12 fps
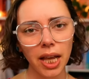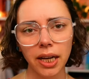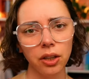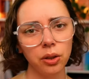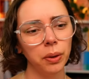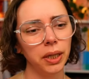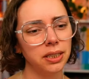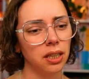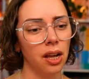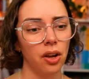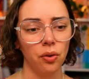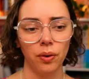And otherwise,
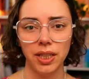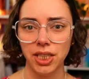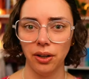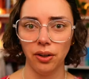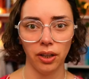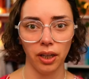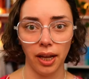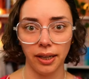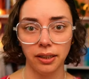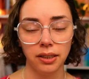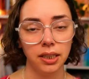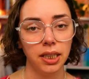reach out
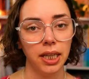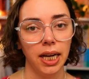online.